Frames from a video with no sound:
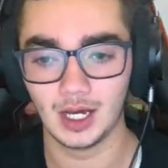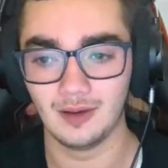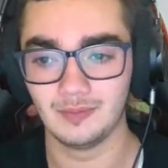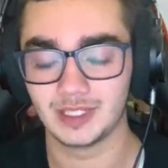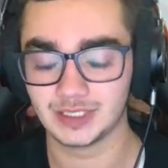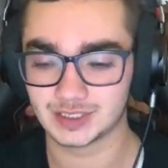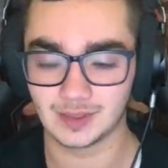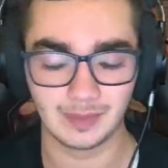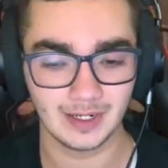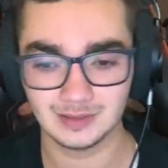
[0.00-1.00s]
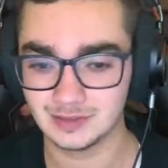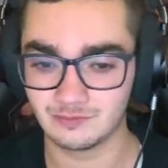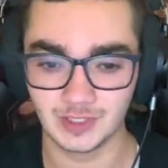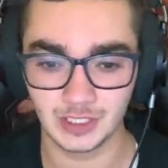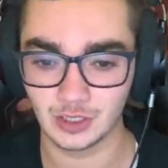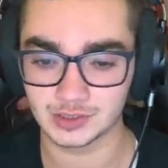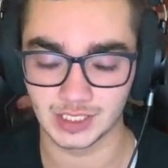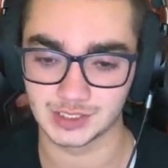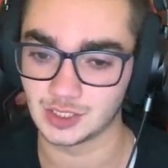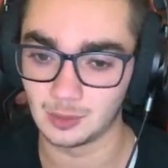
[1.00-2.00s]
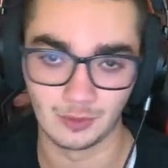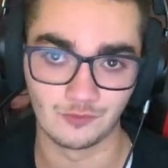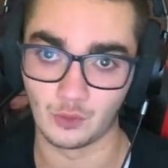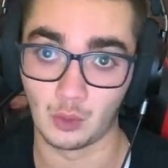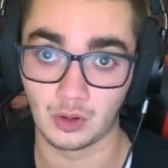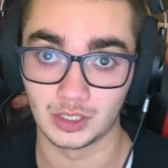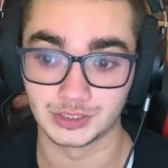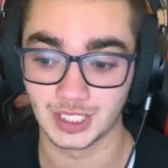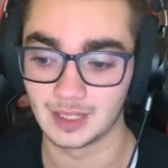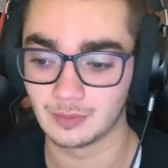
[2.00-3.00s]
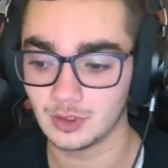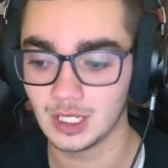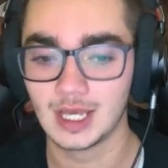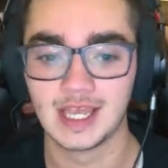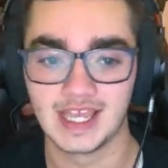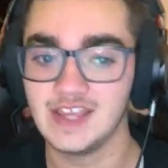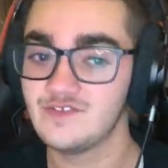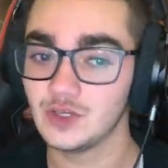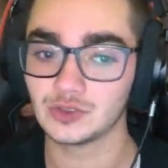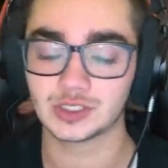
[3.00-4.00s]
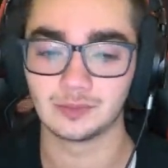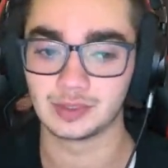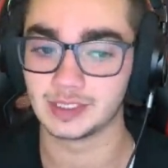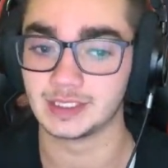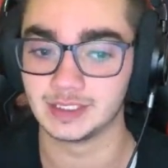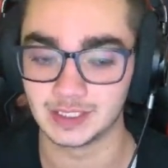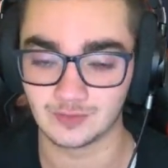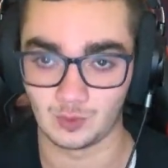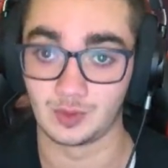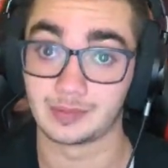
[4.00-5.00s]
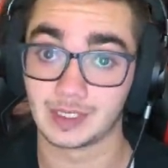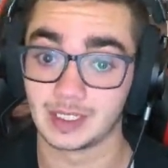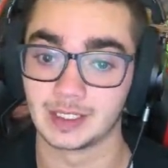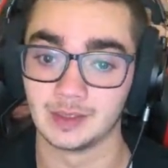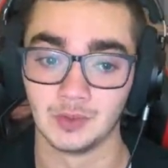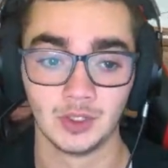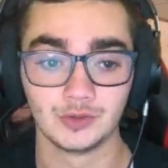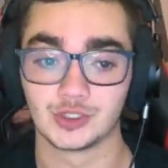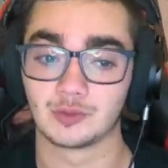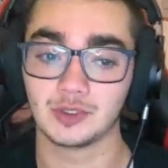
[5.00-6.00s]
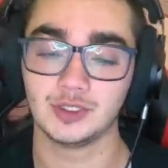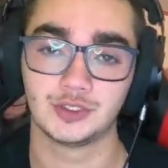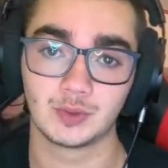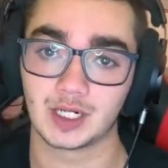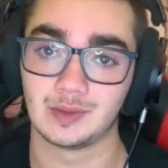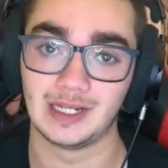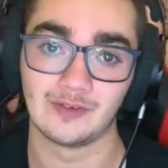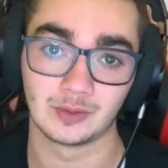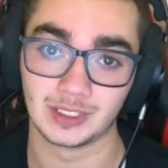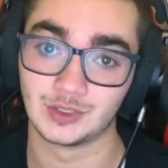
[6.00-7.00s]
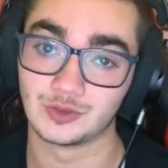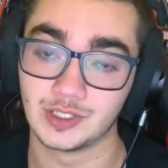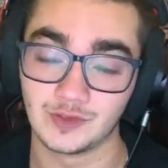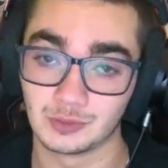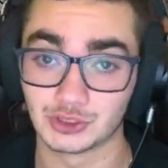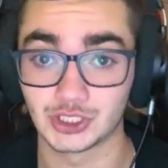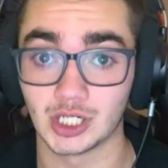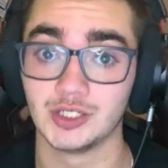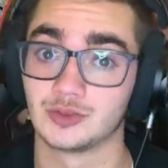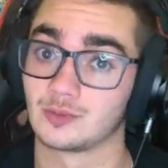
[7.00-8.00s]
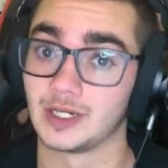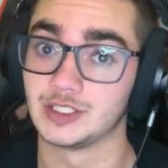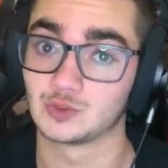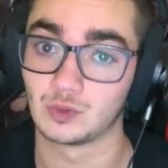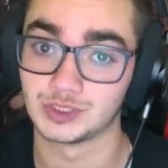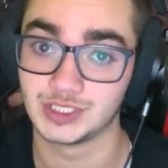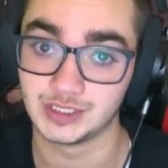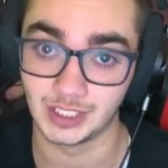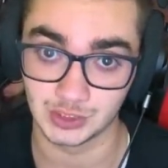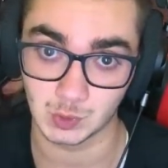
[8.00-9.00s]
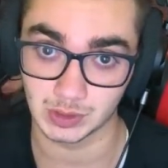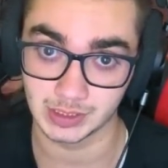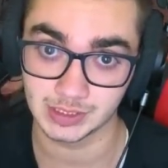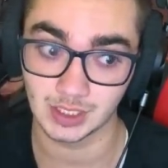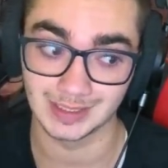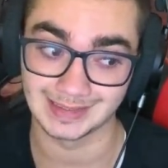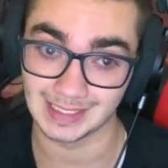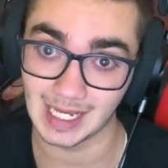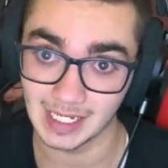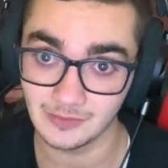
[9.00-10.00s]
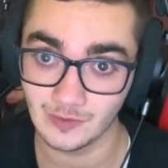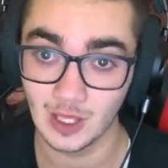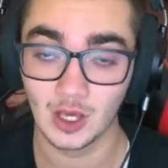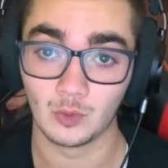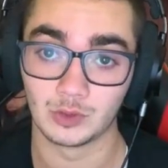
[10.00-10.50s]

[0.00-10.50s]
Because compared to videos I saw before on Chamber, he feels completely different when playing him. So I really do recommend everybody to give him a shot in the range once he does release on live, which